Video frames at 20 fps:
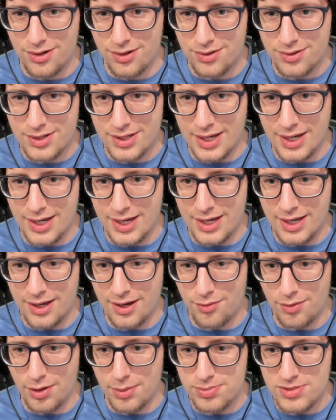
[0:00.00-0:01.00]
okay,
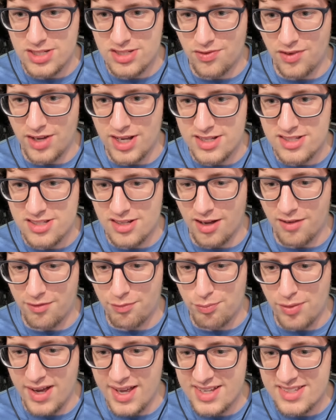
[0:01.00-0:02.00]
it ripped his face
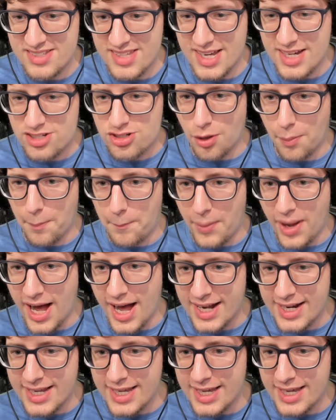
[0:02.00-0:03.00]
off, but his actual
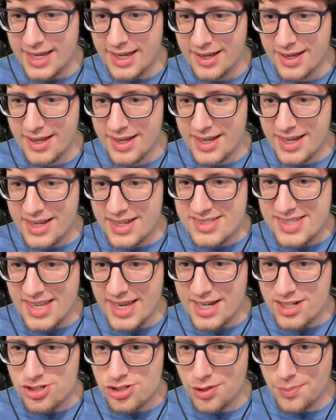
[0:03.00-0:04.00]
body, his
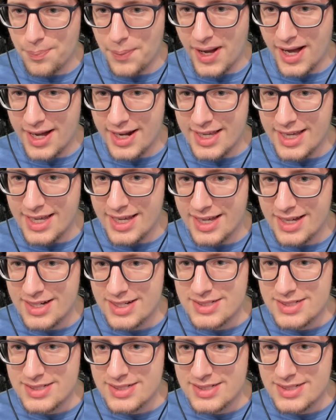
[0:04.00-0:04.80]
actual body,